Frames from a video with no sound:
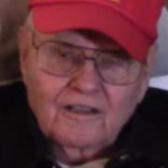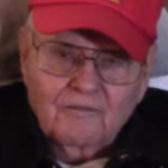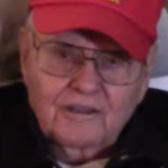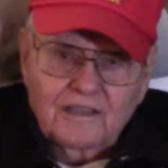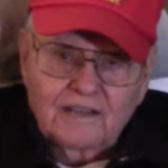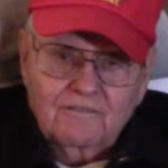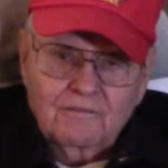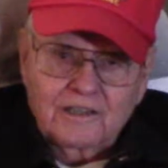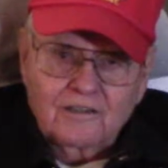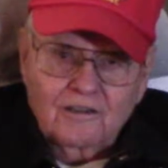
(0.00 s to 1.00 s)
we'd have what
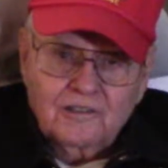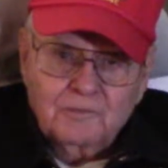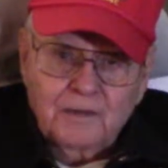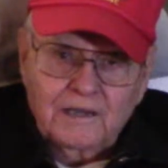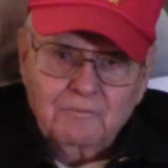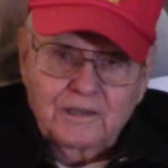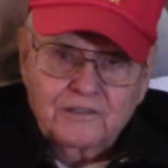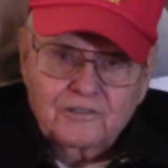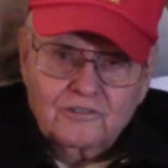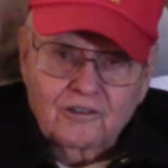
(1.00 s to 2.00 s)
we call spike pitchers.